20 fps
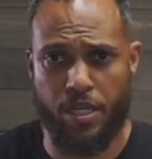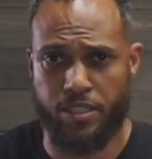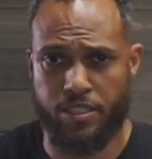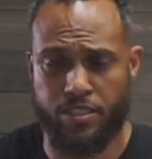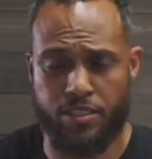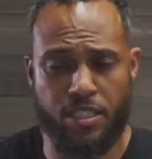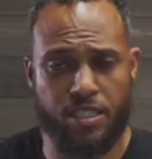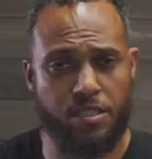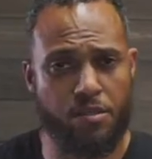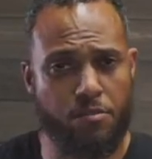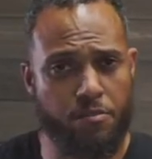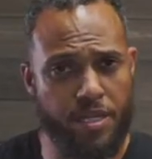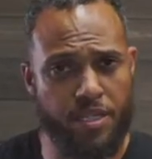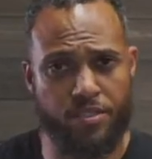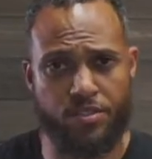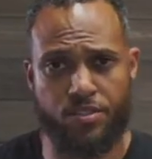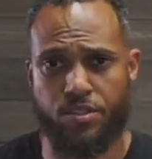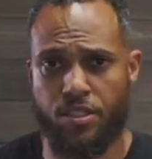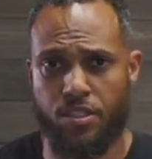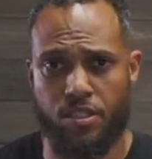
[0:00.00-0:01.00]
He's not the
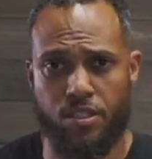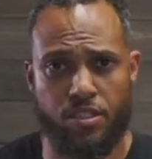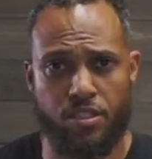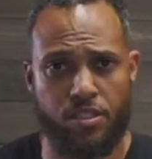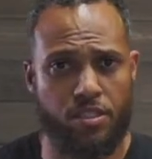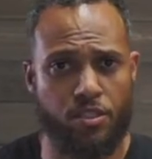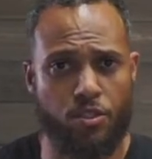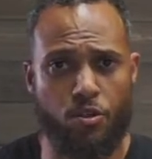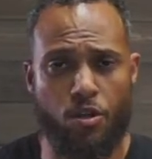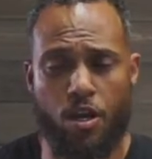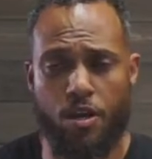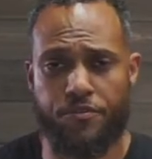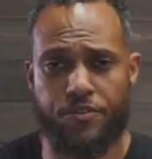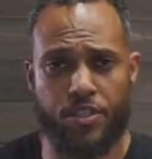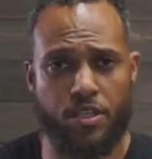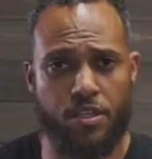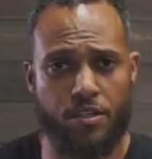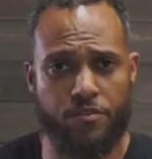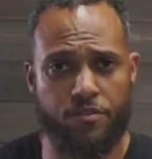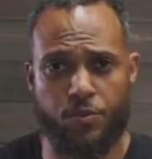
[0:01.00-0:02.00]
best,
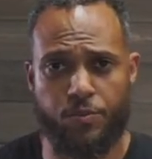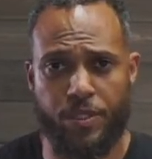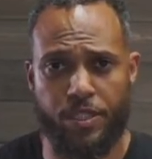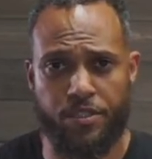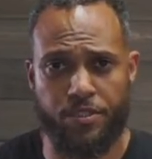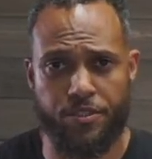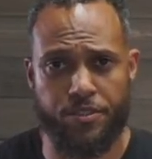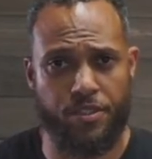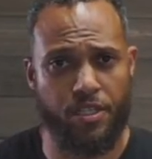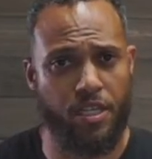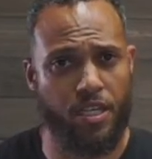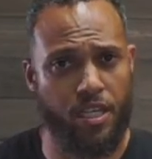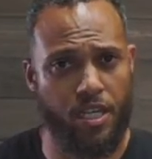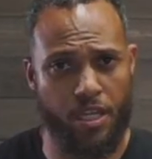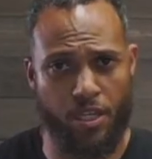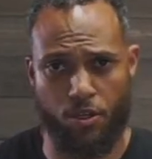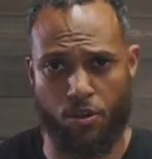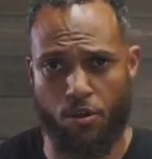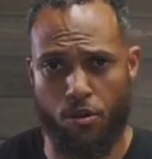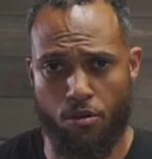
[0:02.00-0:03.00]
off-the-cuff speaker
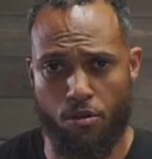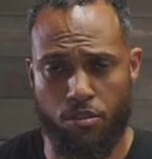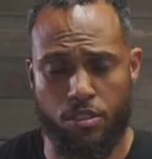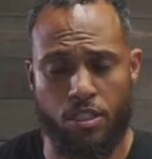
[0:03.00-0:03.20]
at all.